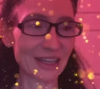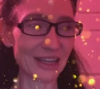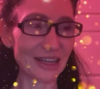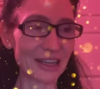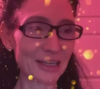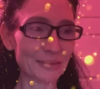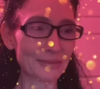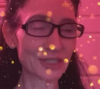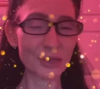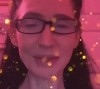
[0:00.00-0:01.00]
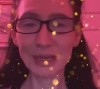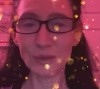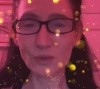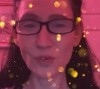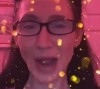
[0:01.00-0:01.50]
So many
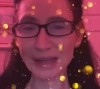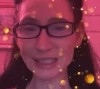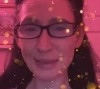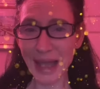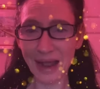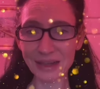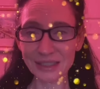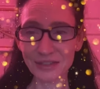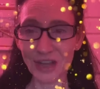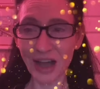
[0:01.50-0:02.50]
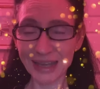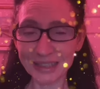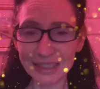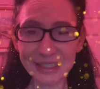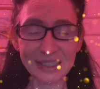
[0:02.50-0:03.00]
random acts of
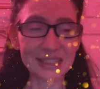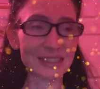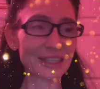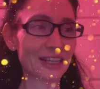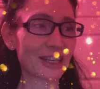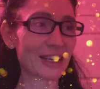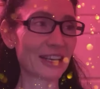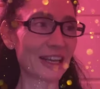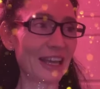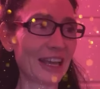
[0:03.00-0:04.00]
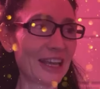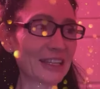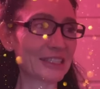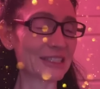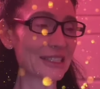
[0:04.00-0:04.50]
kindness,
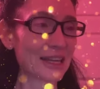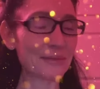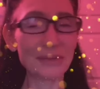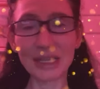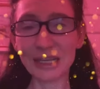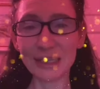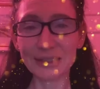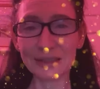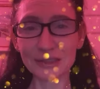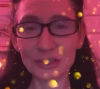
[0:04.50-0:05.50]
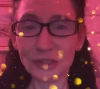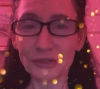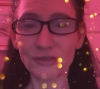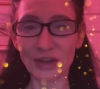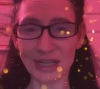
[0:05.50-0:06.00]
and meeting new
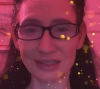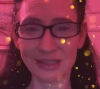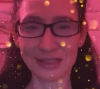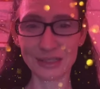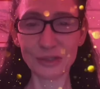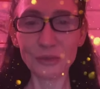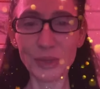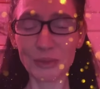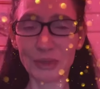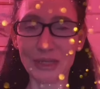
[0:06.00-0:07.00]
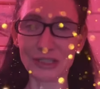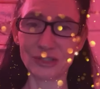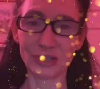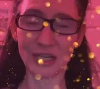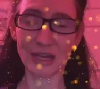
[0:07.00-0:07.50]
friends, new people that
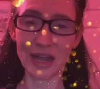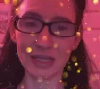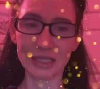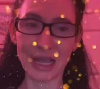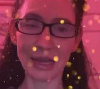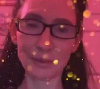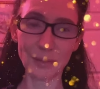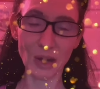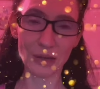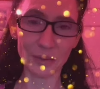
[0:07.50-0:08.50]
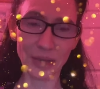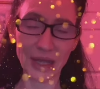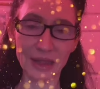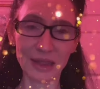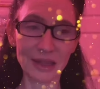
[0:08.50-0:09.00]
you connect and bond
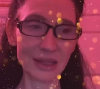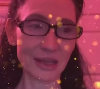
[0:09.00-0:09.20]
with.